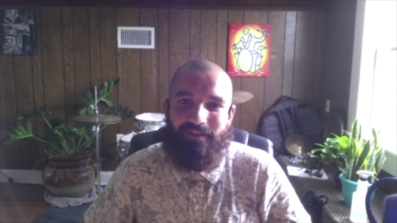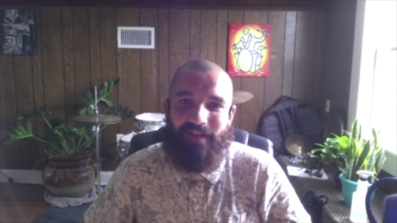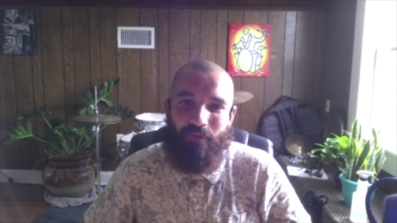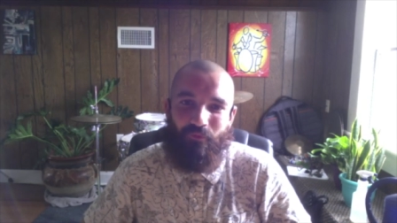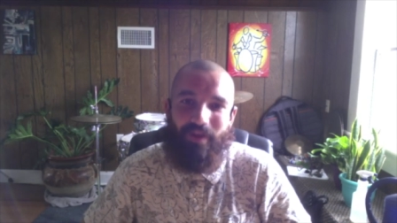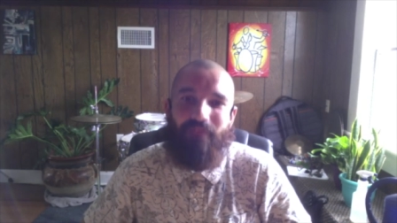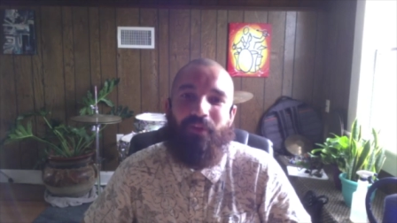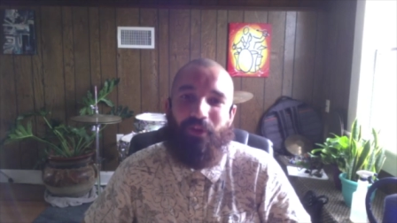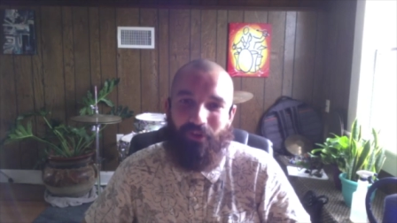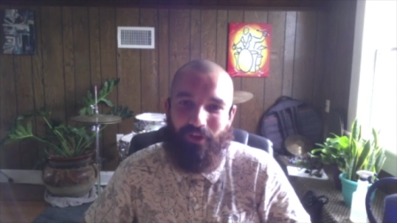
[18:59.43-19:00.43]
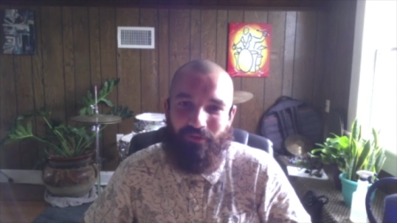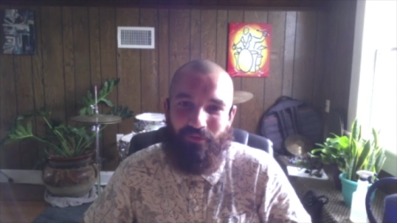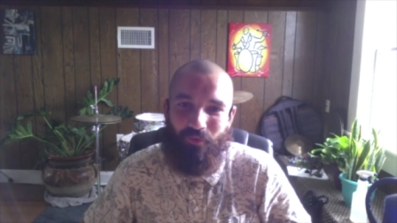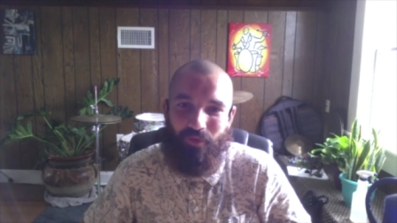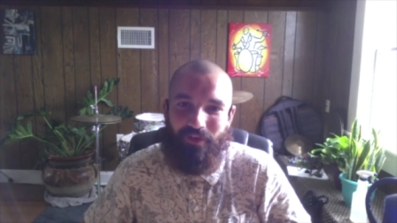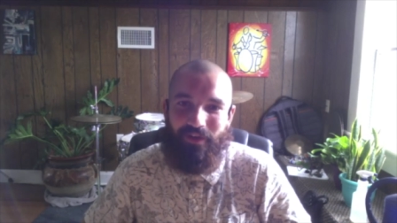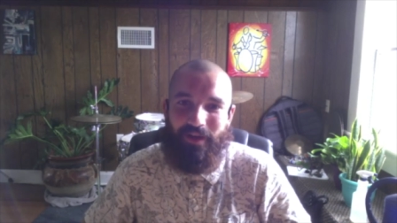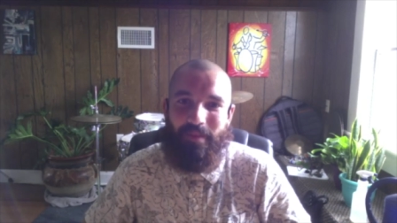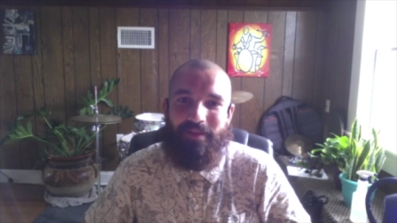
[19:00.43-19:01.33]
like reveler, if you will. And I'm not the